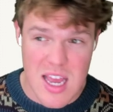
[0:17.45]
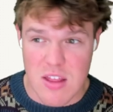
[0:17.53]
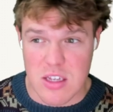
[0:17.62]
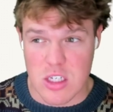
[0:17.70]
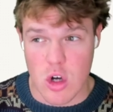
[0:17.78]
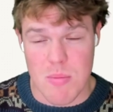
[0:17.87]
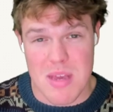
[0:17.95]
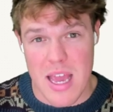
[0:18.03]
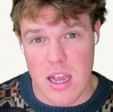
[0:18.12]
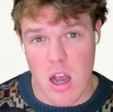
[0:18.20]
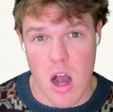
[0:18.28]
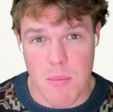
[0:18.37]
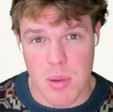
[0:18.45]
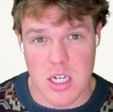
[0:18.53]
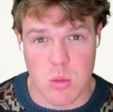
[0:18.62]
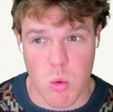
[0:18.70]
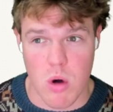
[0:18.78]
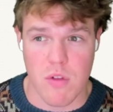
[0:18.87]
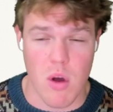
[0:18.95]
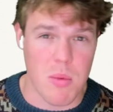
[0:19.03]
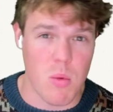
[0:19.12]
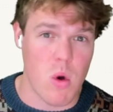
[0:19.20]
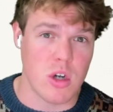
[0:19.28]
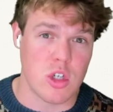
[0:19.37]
This is going to be a complex workflow. I'm going to
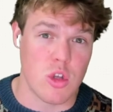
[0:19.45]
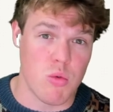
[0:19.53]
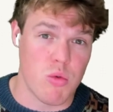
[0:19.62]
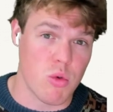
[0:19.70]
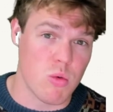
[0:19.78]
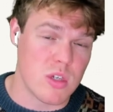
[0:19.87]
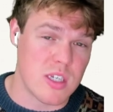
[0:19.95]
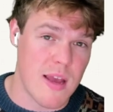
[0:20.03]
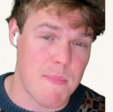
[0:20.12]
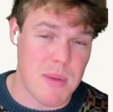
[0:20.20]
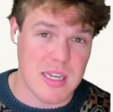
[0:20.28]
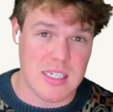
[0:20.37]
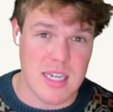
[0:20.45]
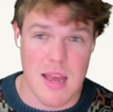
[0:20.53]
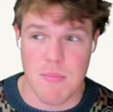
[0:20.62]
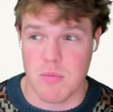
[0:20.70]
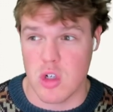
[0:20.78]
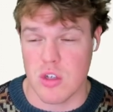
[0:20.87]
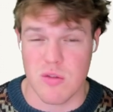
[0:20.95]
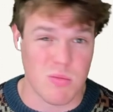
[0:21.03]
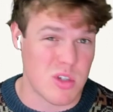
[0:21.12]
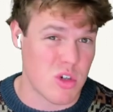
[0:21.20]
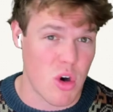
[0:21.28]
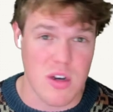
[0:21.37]
walk you through step by step, just from
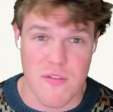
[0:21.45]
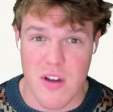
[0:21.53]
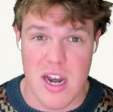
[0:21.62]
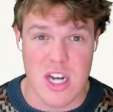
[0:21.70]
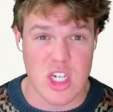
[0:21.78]
start to finish,